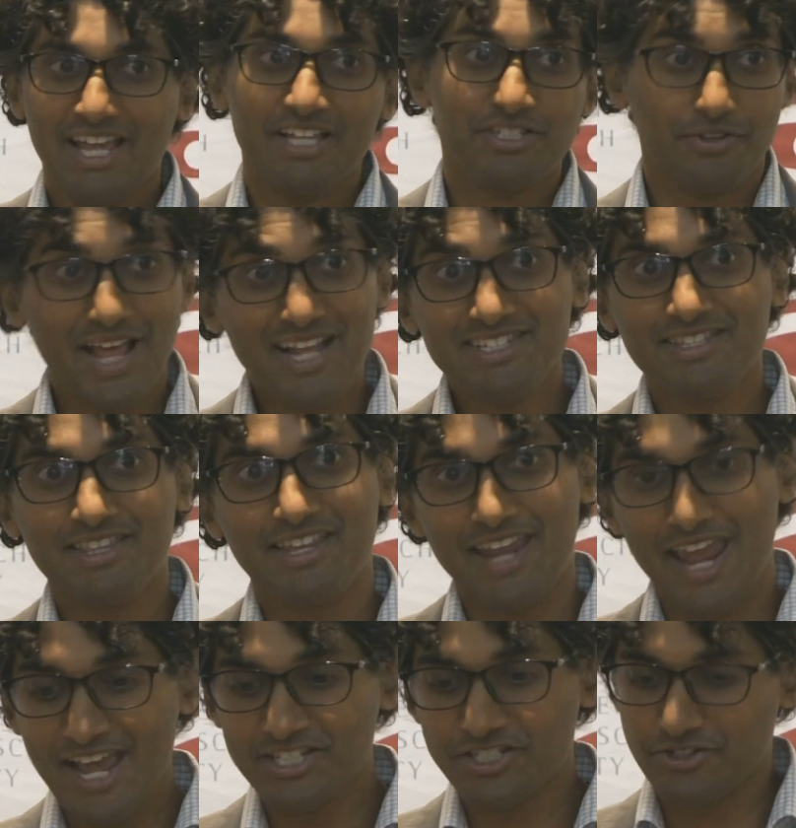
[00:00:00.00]
So that's
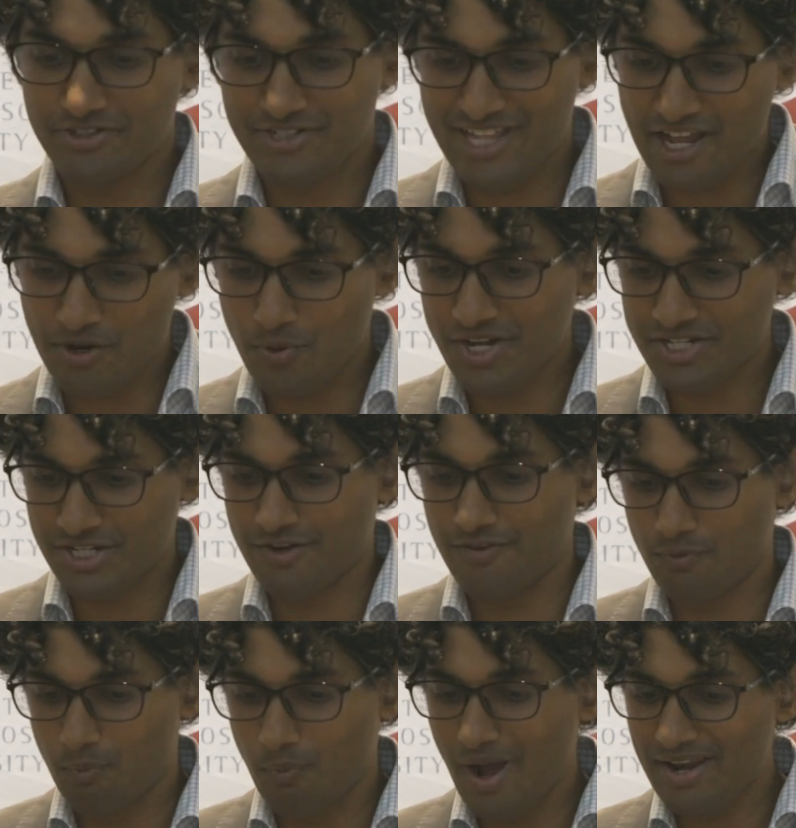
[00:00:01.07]
the answer to that question
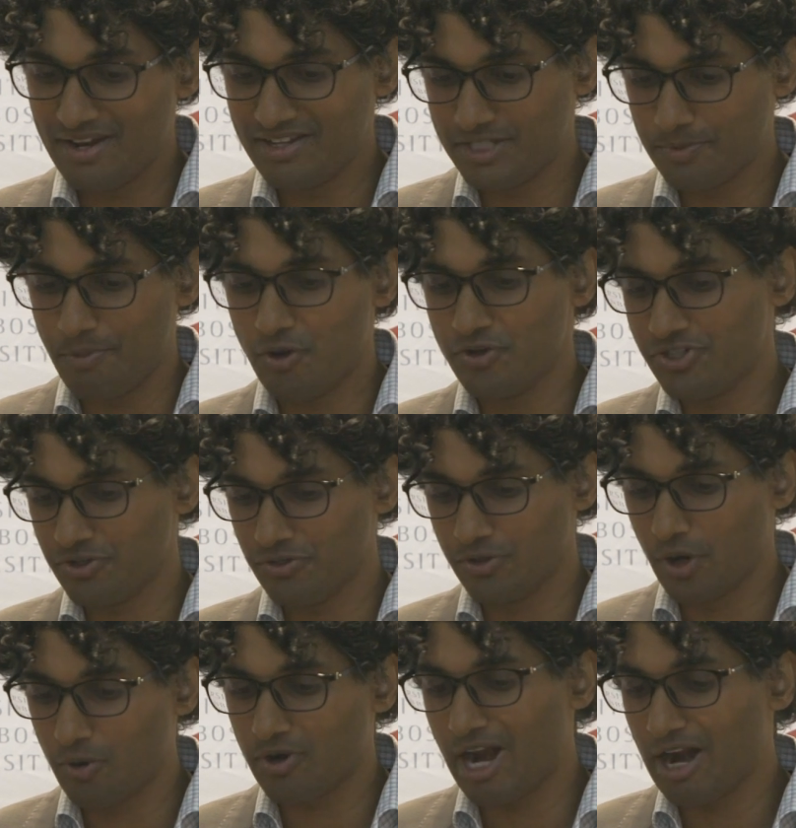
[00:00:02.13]
of suppose you
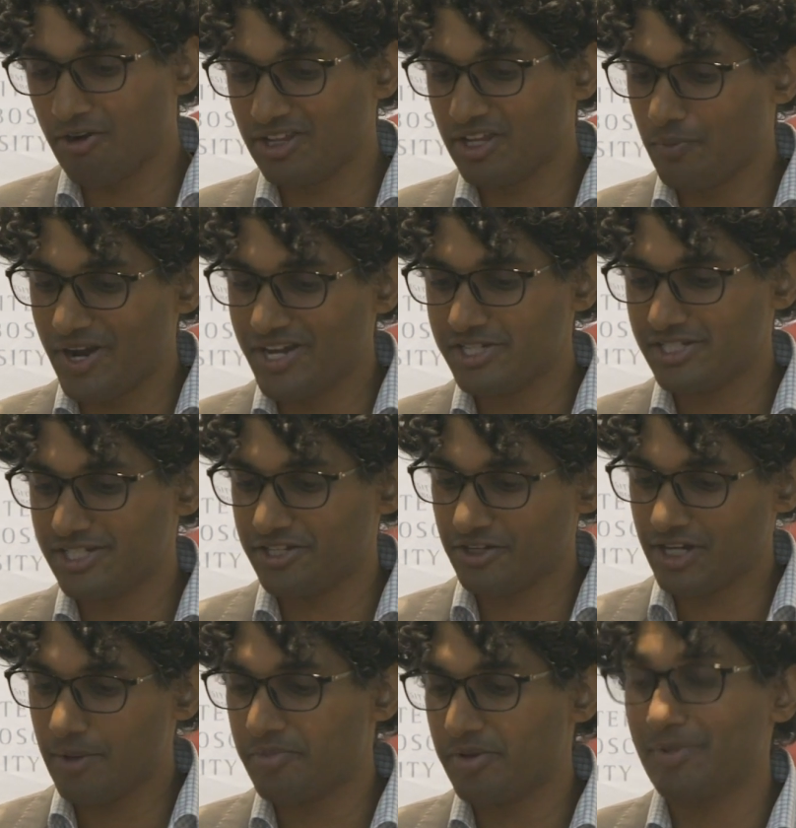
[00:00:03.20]
lower hourly wages at
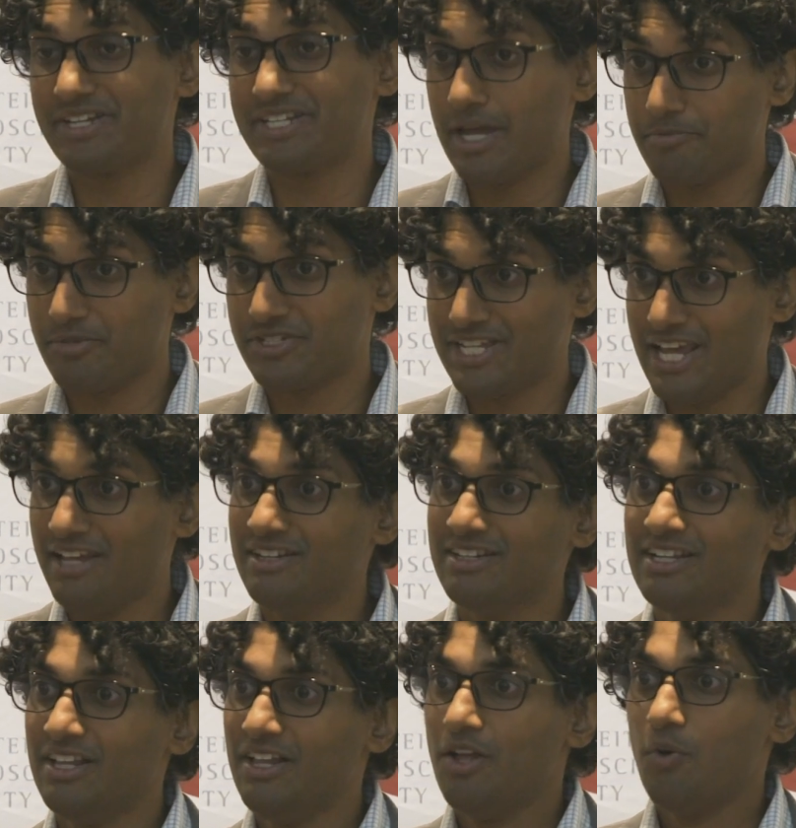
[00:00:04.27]
your company by 10%,
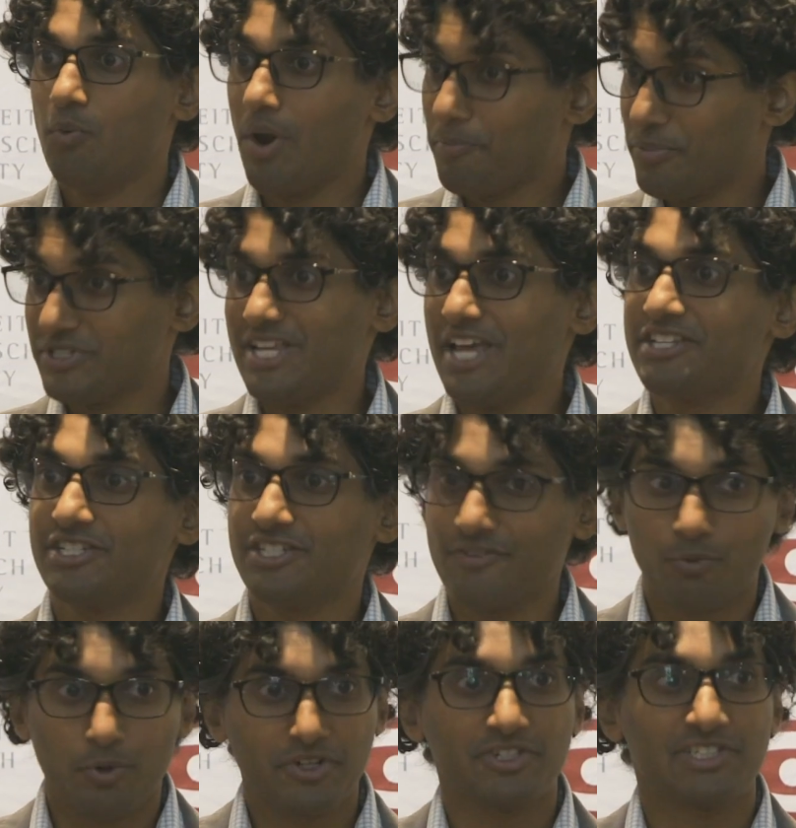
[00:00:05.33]
what percentage
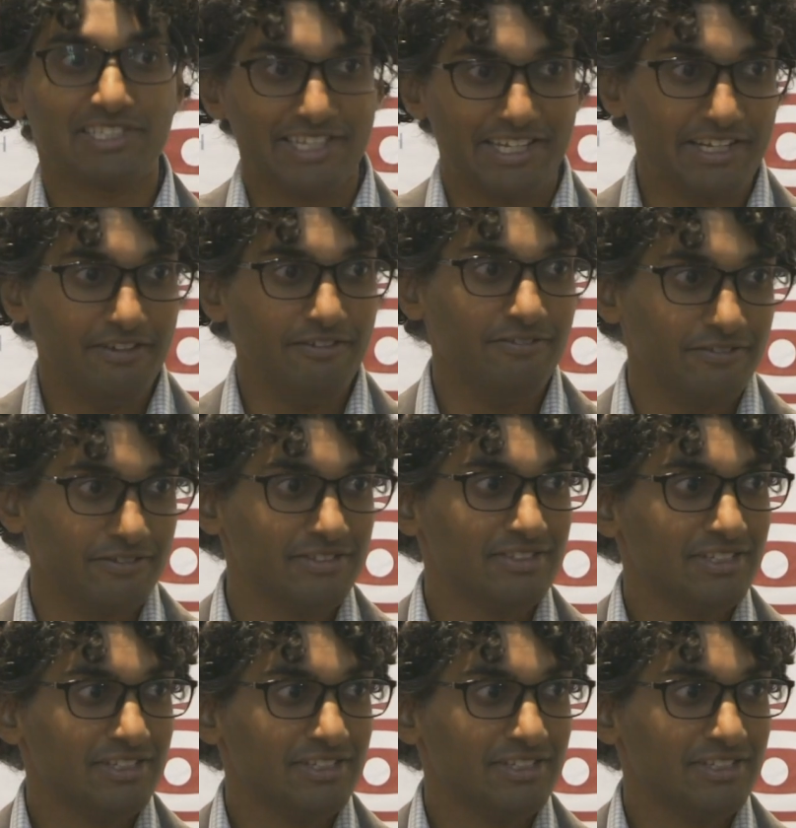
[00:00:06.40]
of workers leave?